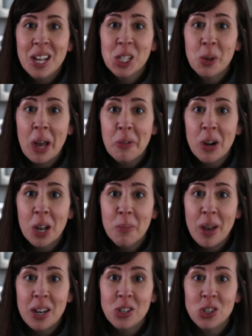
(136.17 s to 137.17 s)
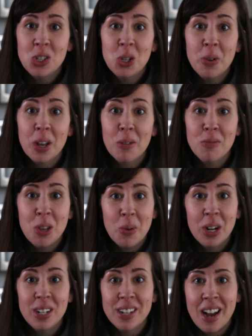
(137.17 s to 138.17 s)
So I recommend just doing a few
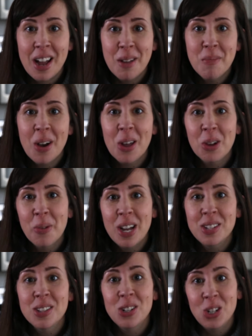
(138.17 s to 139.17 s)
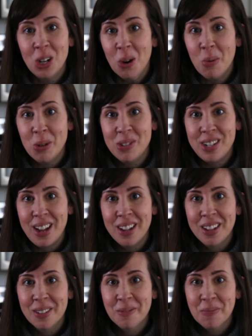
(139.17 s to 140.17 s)
at a time, otherwise the sugar won't stick.